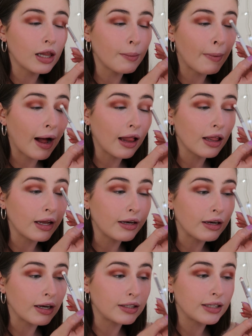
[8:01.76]
the
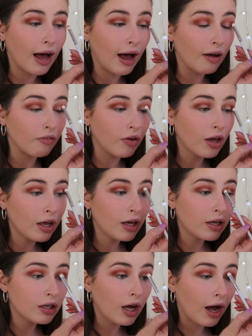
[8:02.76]
palette does have
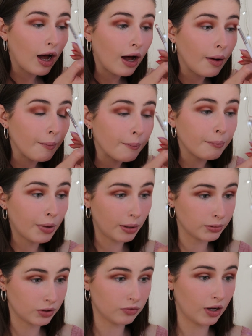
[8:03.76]

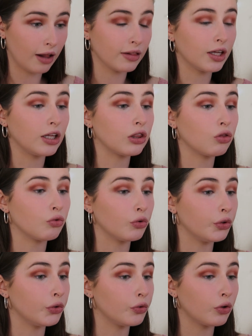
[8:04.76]
pops of color
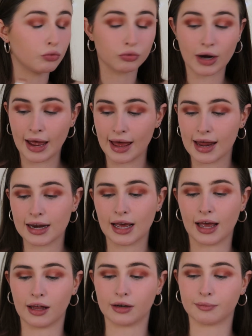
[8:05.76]
through
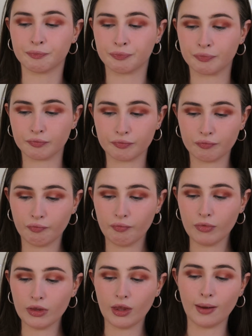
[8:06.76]
red and
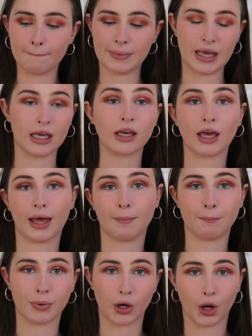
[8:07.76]
pink
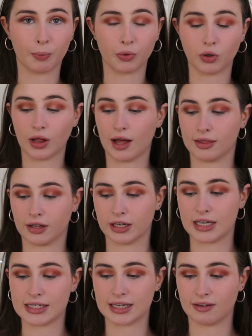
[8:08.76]
and purple, and there
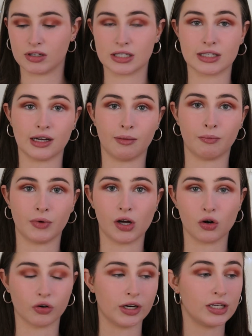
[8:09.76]
is even some
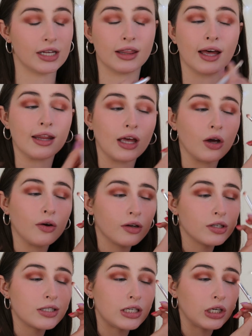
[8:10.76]
greens in there, they're
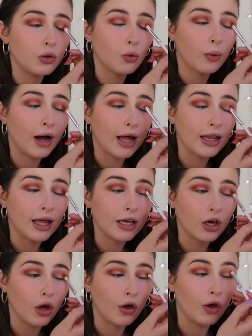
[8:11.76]
still quite
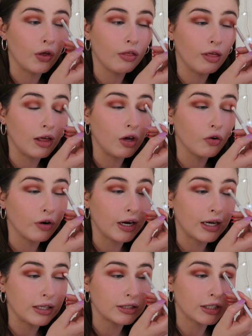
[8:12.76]
like earthy
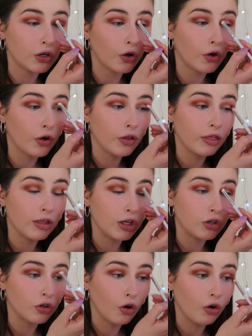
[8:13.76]
greens and
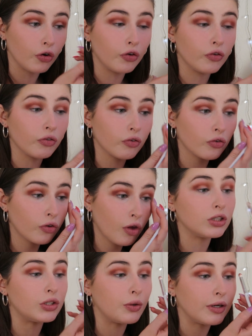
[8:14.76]
earthy tones.
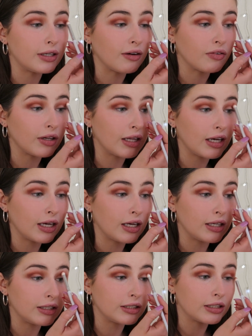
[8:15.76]
So it definitely
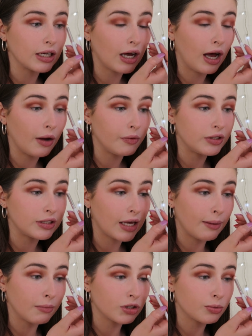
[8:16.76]
is, I would
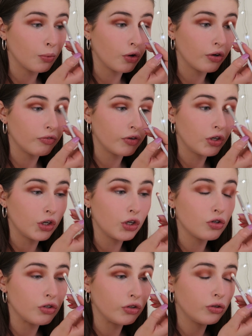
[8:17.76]
say, much more of a
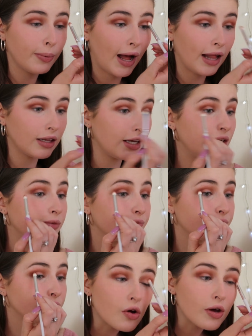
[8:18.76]
neutral palette.
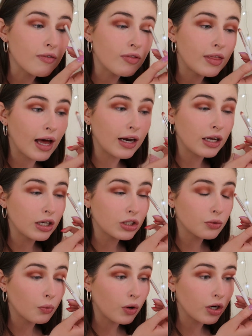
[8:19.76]
So if that
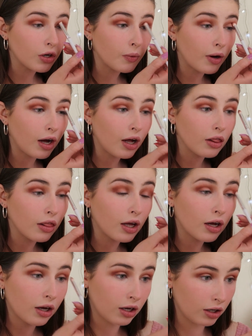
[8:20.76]
is what you are on
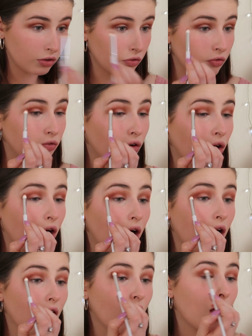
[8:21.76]
the hunt
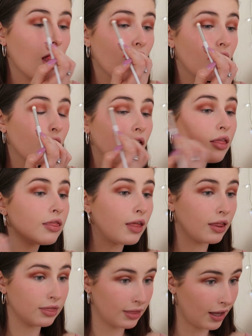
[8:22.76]
for,
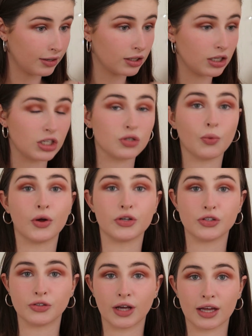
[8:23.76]
then that is
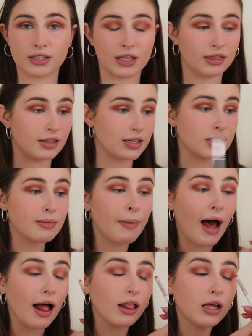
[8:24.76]
what you'll get in this
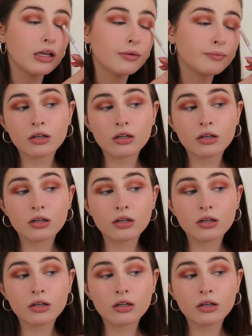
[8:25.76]
palette.